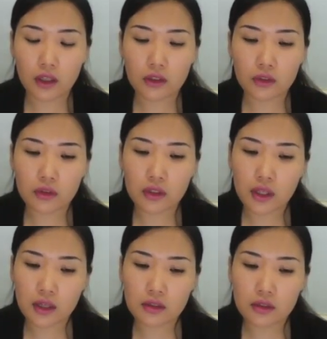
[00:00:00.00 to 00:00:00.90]
And you
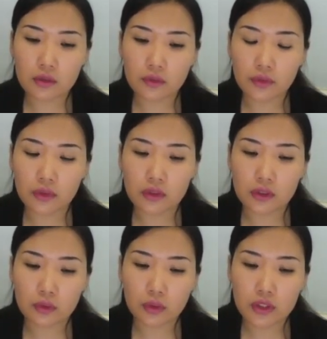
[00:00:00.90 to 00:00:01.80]
can answer for
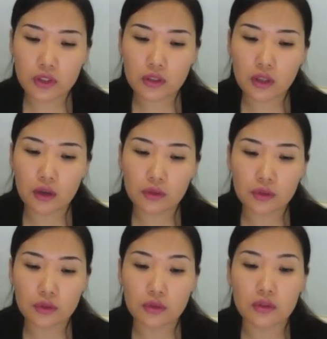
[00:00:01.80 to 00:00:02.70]
the question how
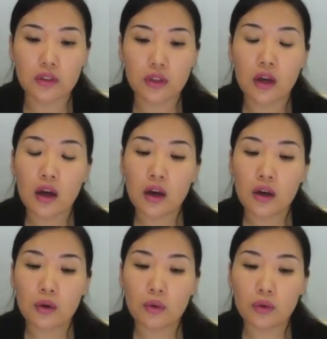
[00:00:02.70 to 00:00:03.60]
to use the
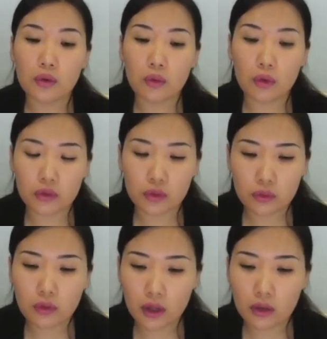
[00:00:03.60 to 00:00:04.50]

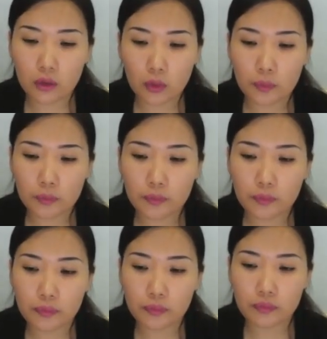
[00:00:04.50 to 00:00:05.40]
do while loop,
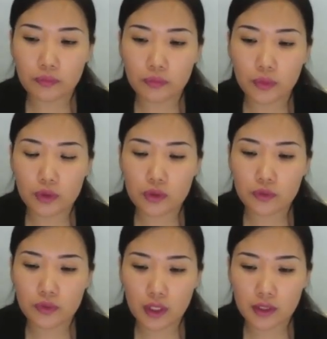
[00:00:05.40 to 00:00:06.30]
because
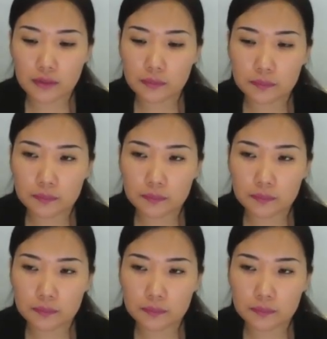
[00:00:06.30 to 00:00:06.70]
you've done it.